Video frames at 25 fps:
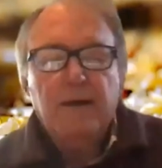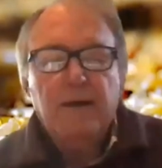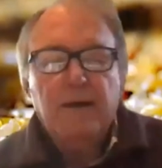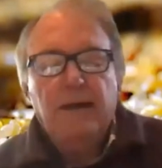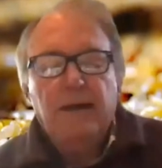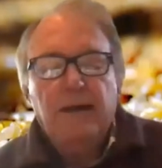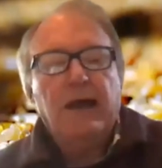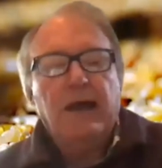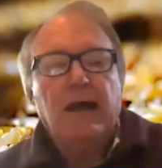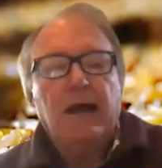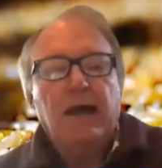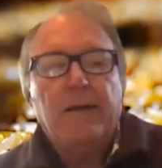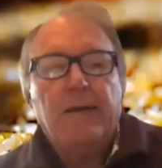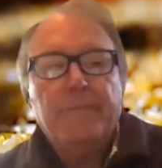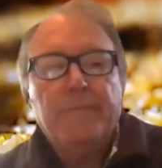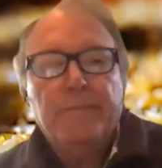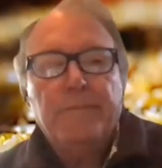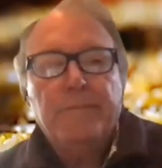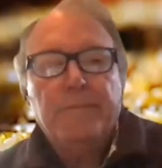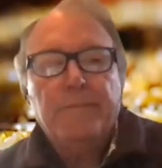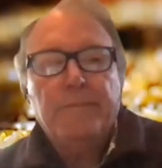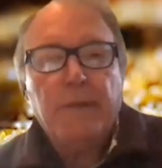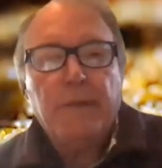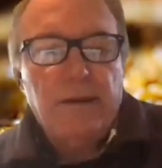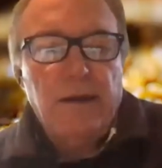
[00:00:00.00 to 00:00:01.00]

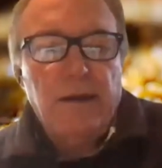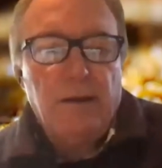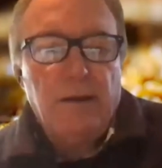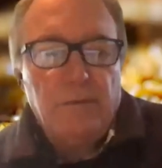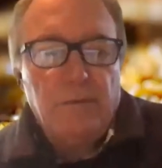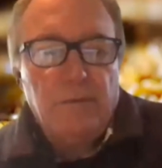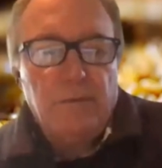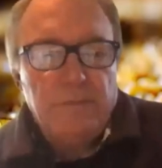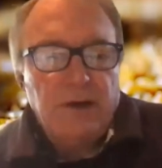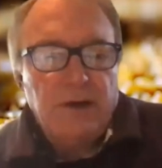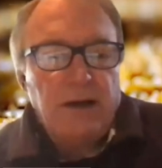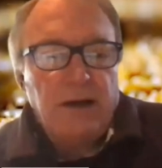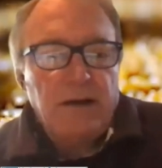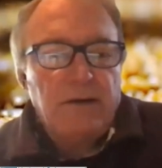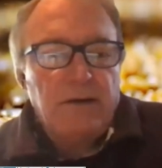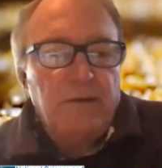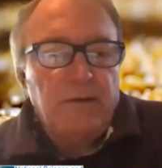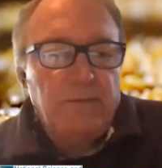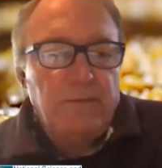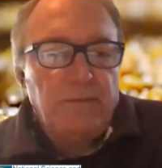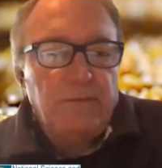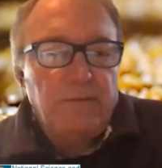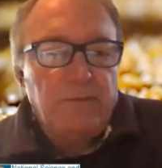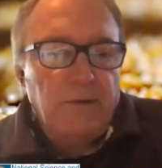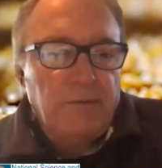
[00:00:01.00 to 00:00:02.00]
And the
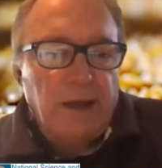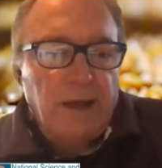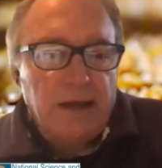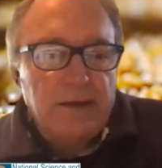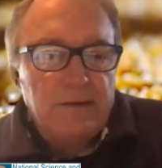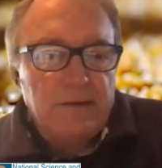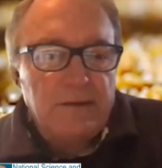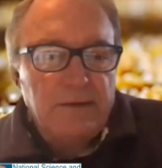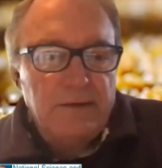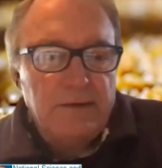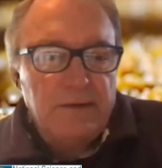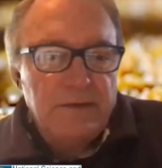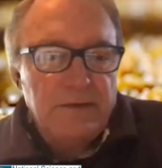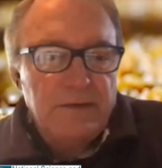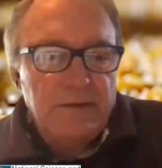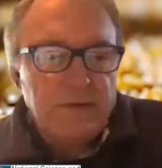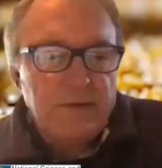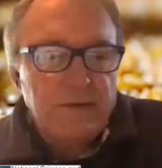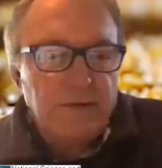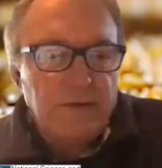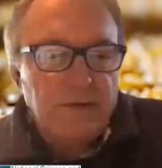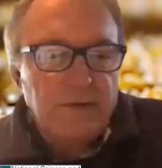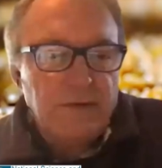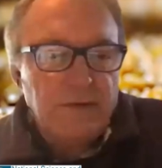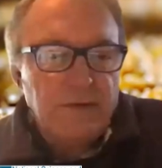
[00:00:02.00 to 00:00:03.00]
objective of that is
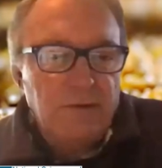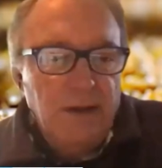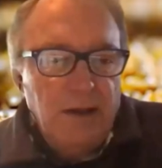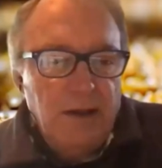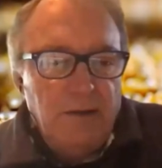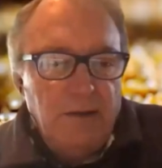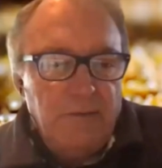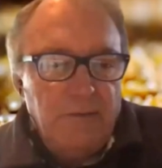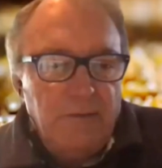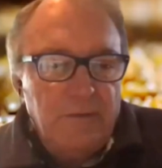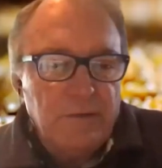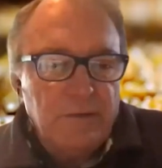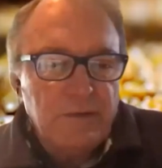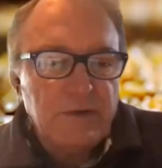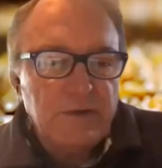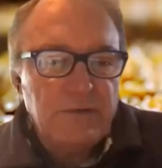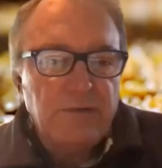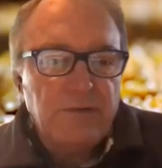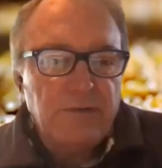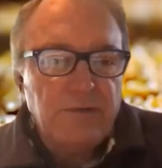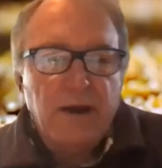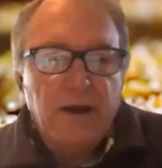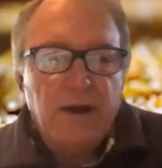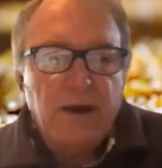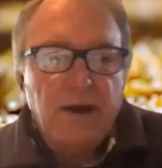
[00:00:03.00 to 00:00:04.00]
to, of course,
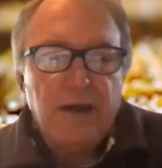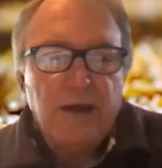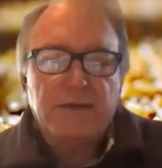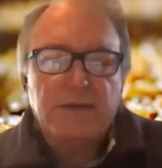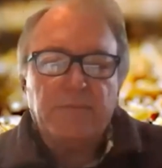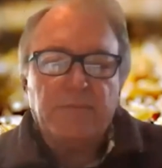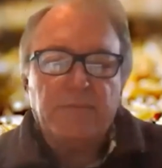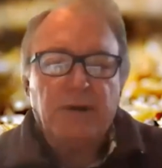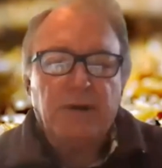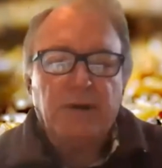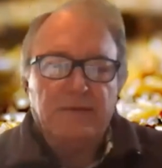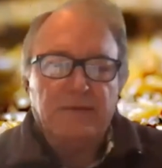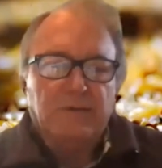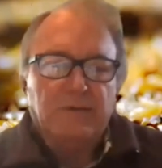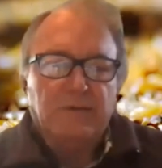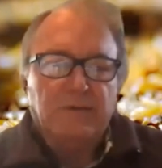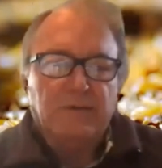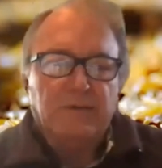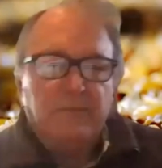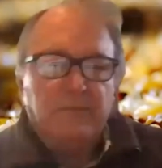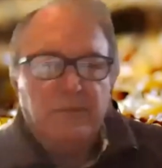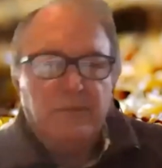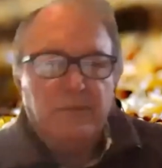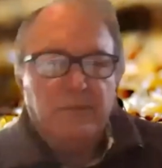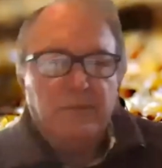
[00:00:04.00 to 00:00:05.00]
raise the price
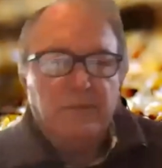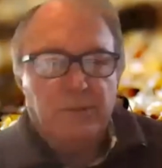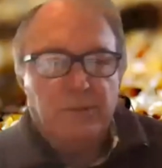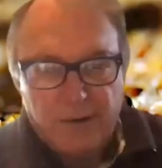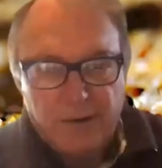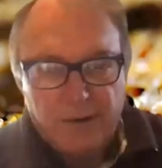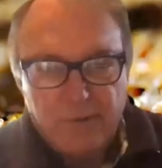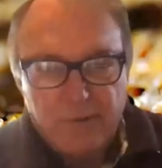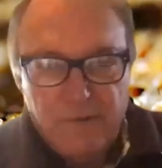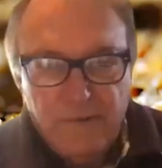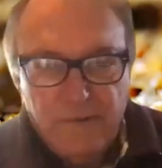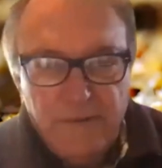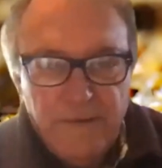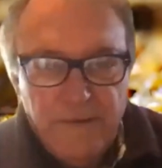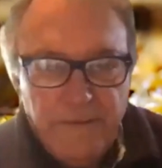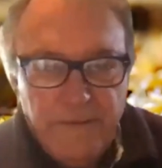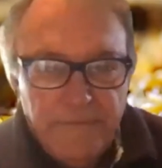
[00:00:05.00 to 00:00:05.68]
of the product.